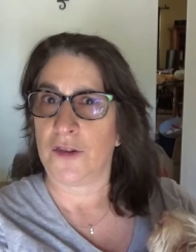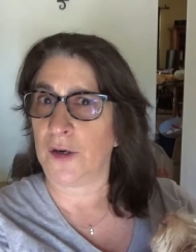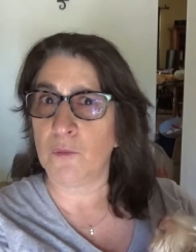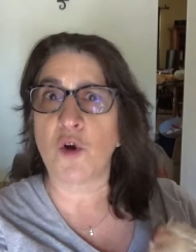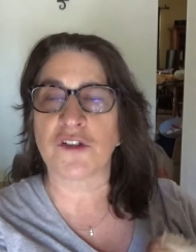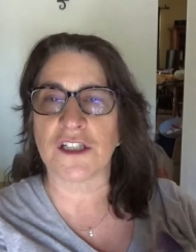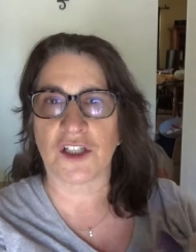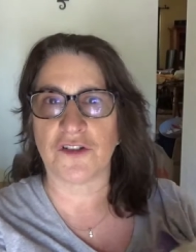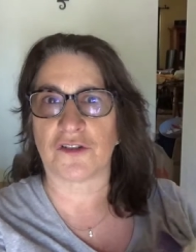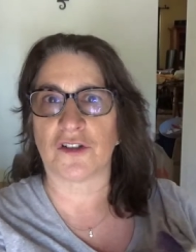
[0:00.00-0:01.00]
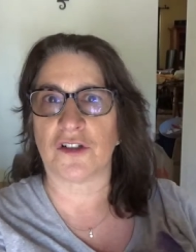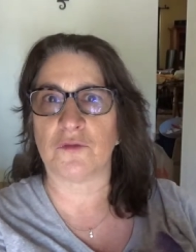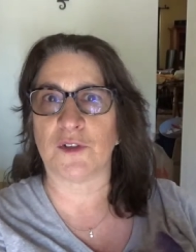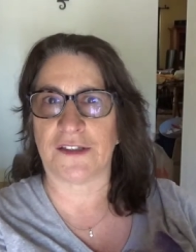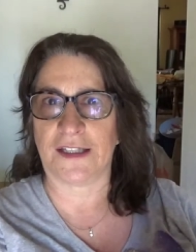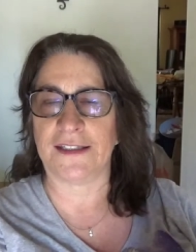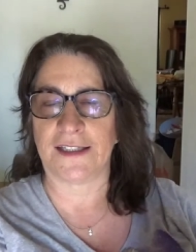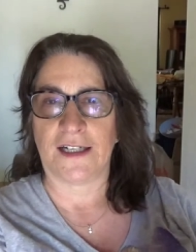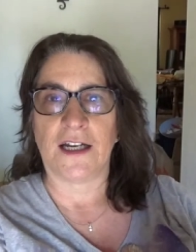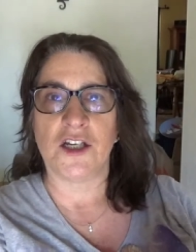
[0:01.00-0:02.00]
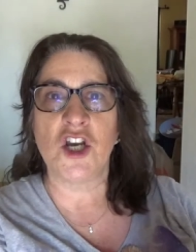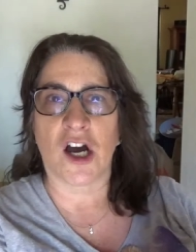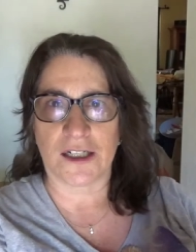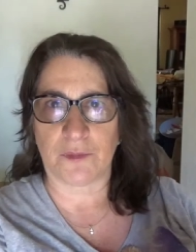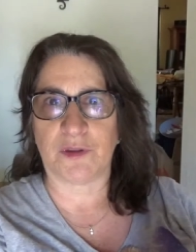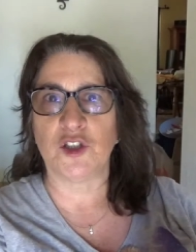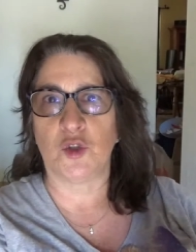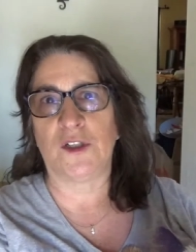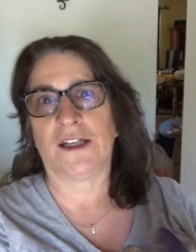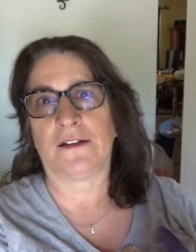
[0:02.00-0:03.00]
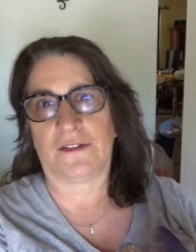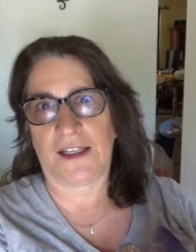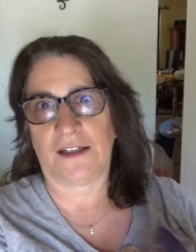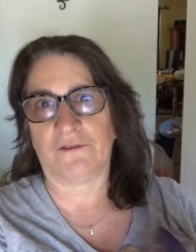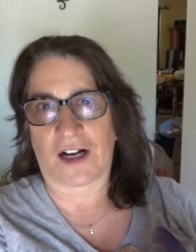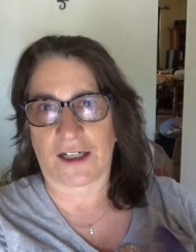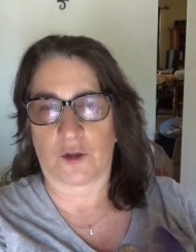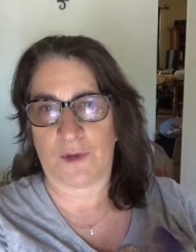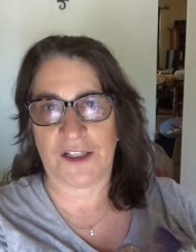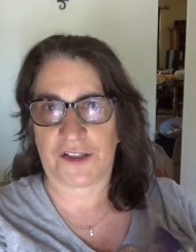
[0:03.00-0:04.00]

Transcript: They're mostly concerned with it not polluting the environment.